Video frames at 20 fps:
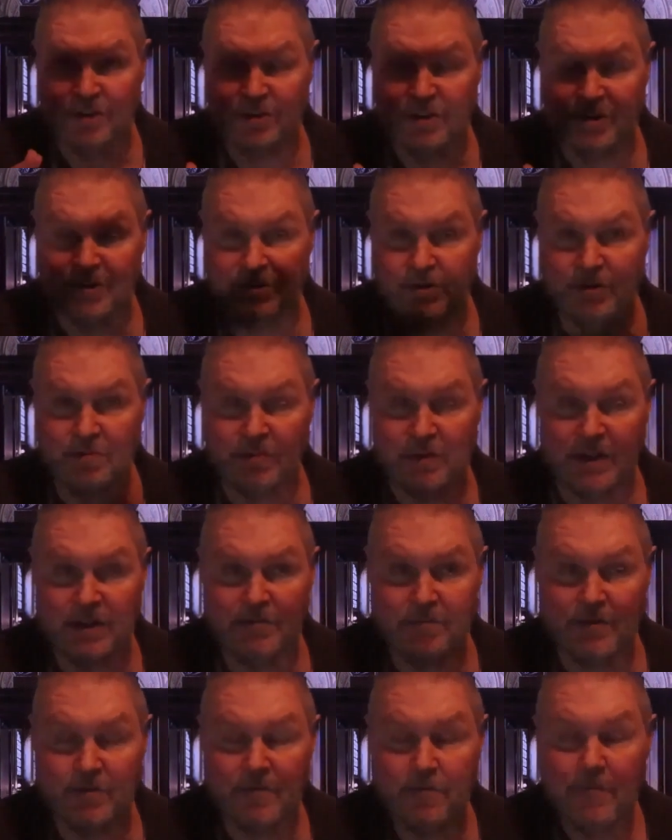to the
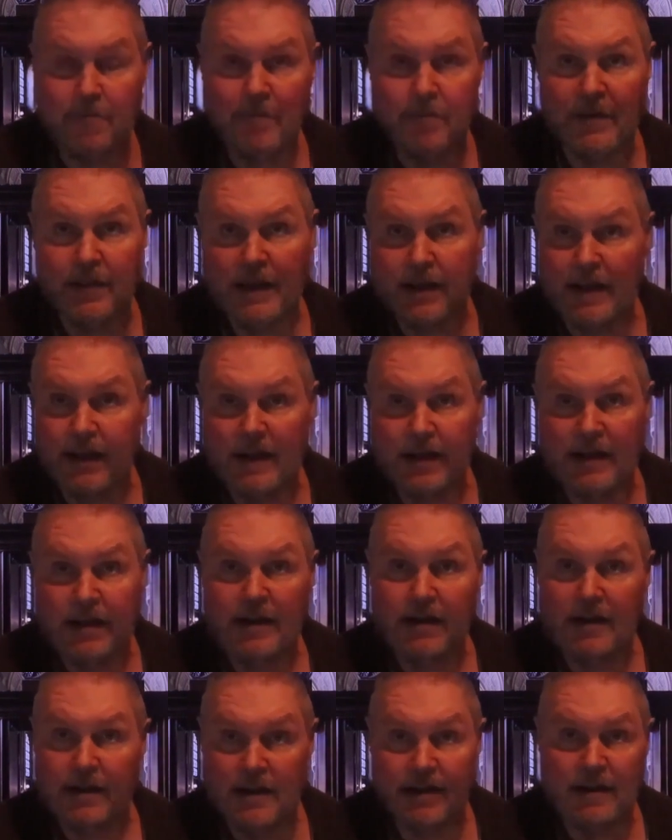Jewish people,
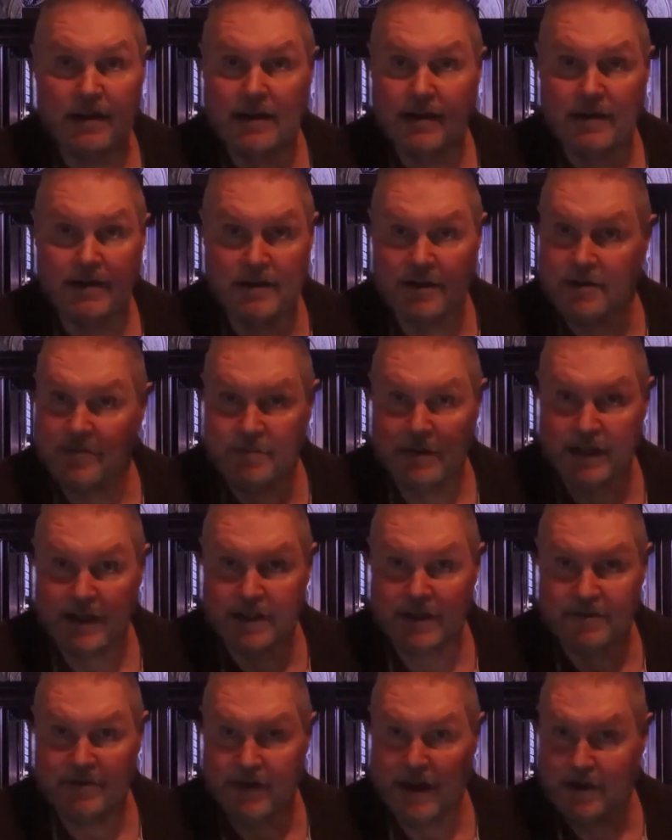
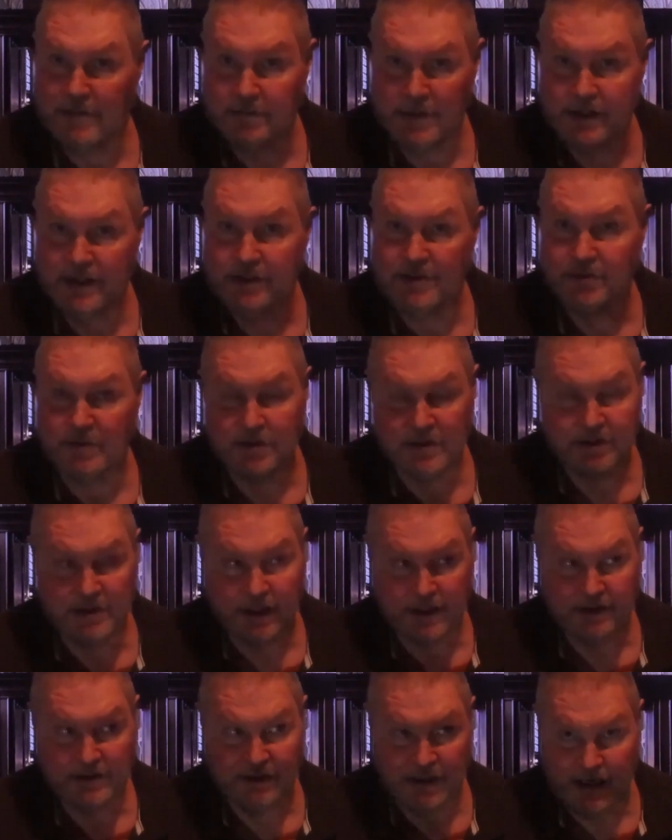they're man divine beings,
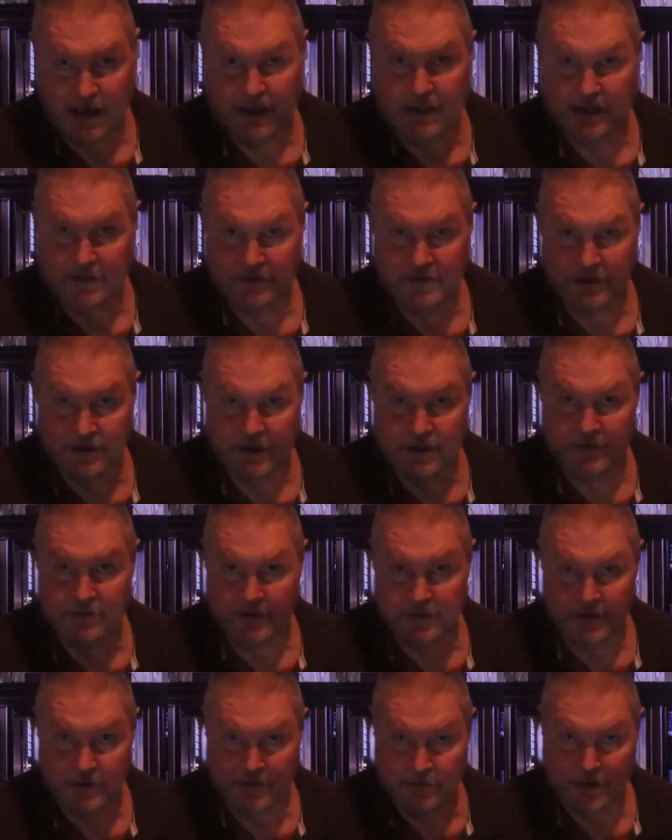which, as I have
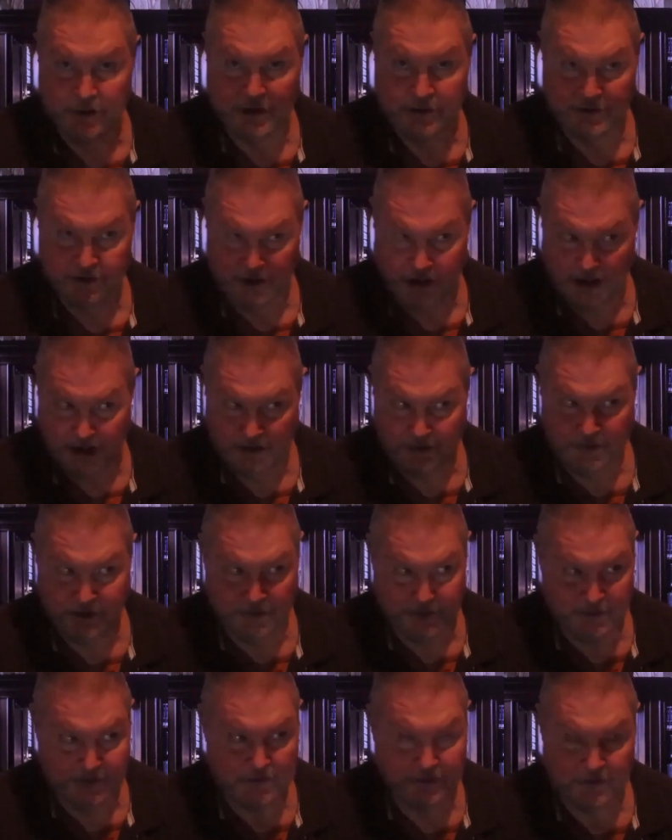said from the book of
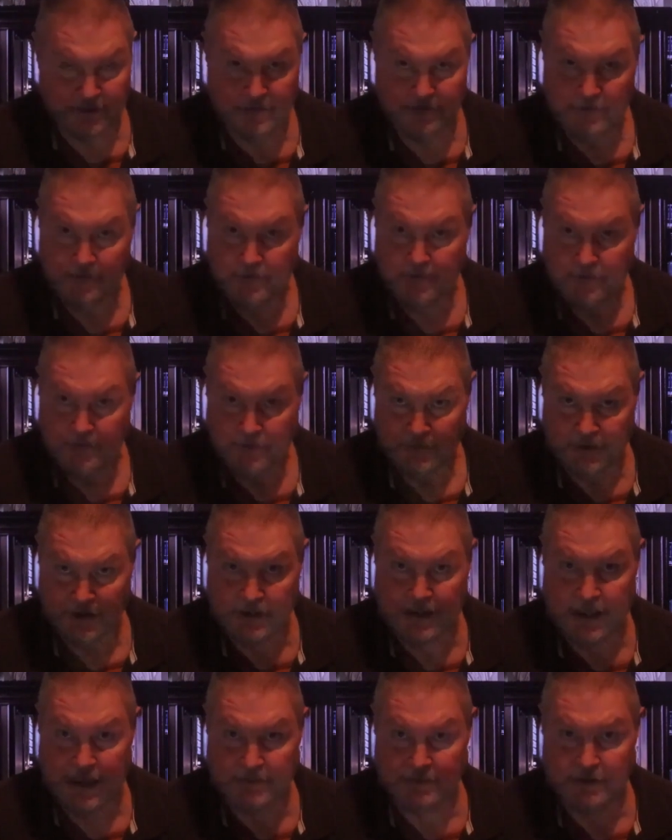Joshua,
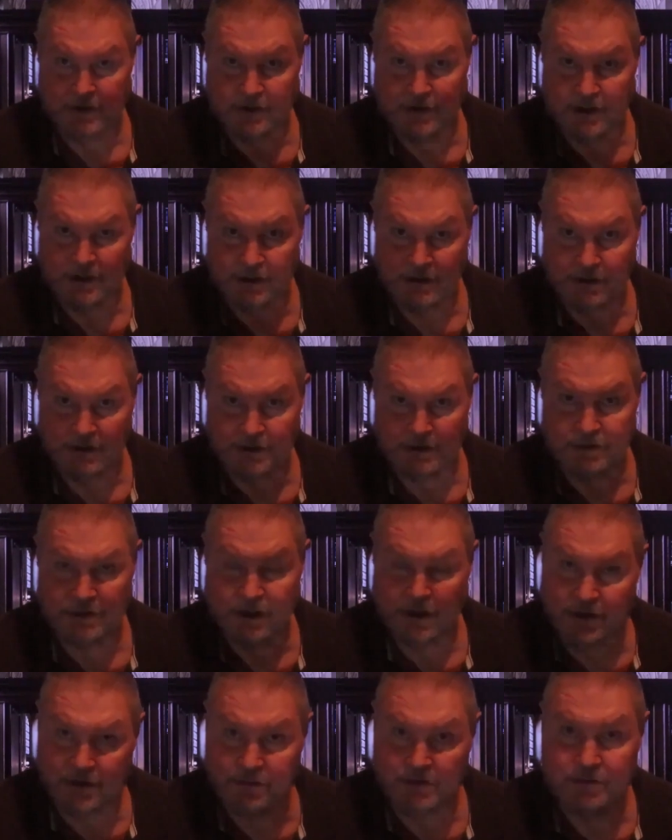the captain of the
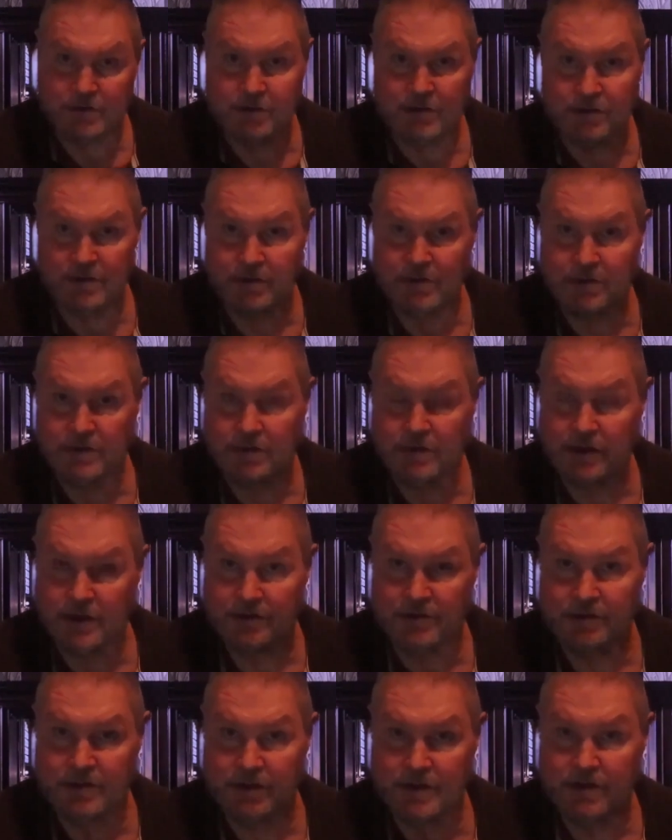Lord's host,
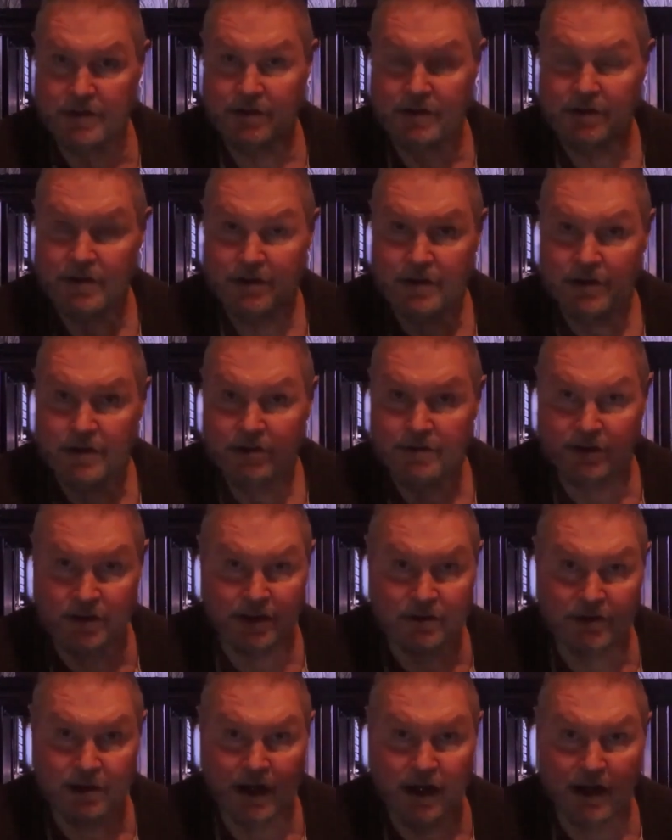who is a
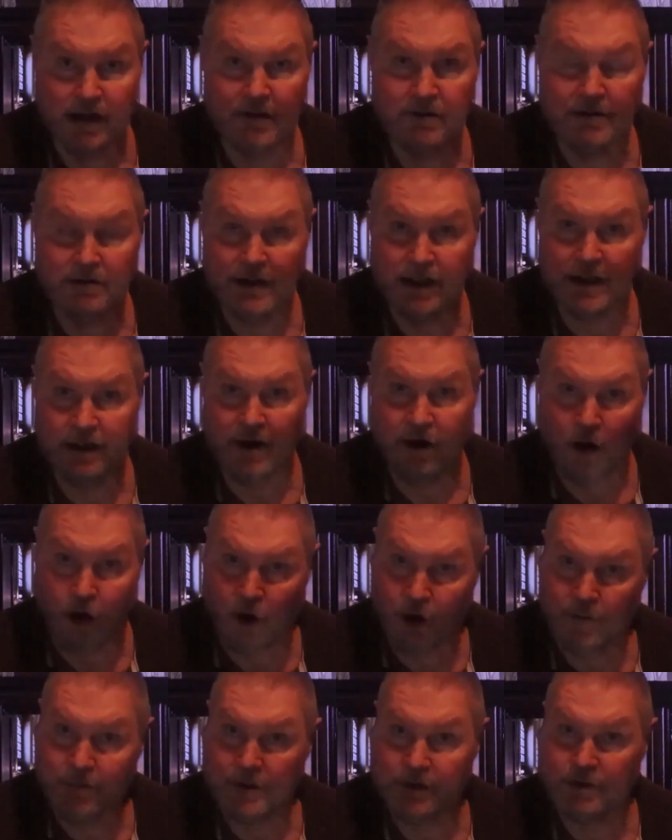Gentile,
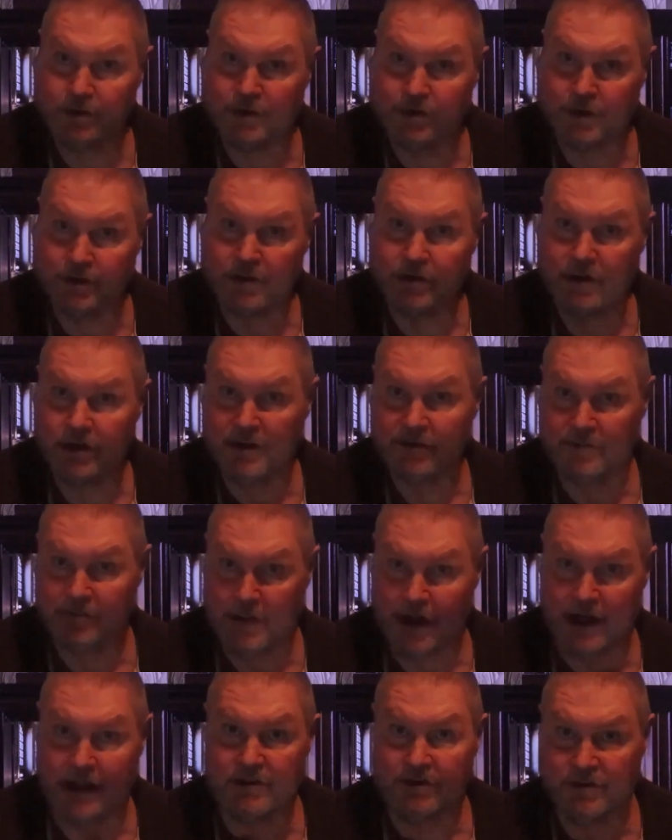and a harbinger
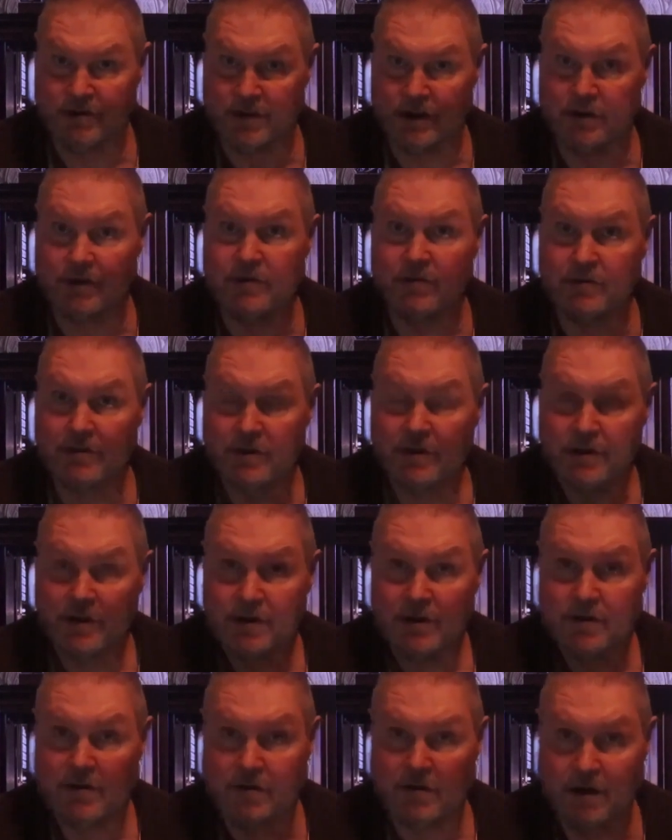of myself,
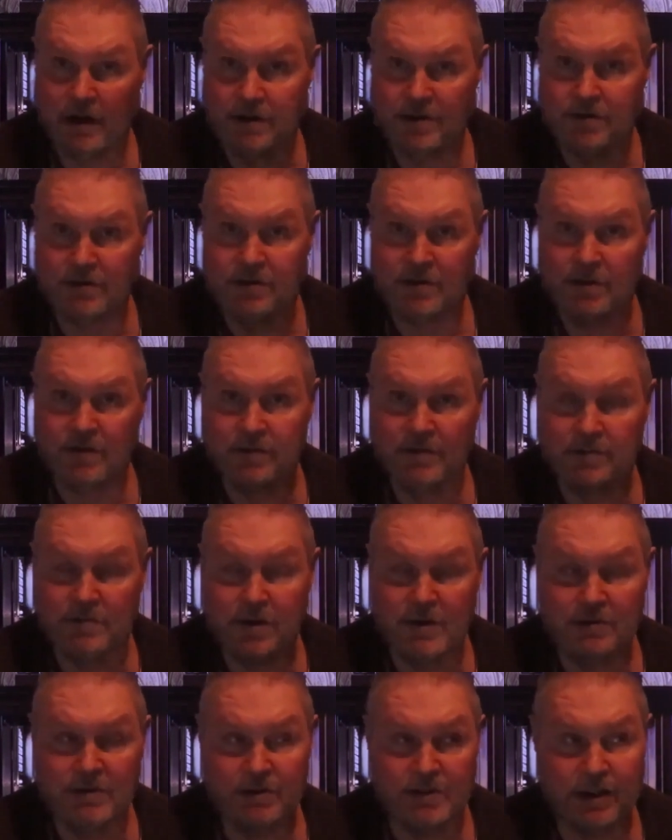a righteous
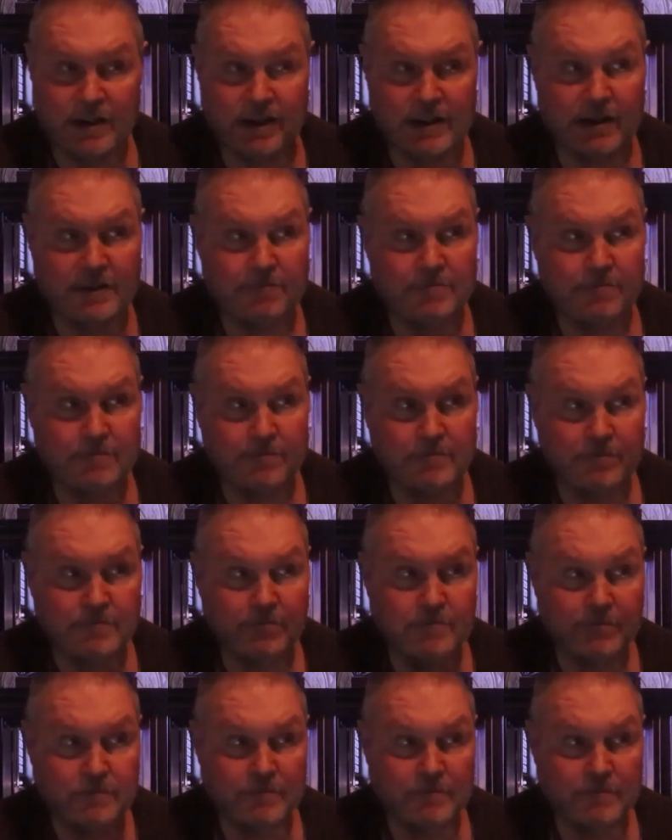servant Moshiach,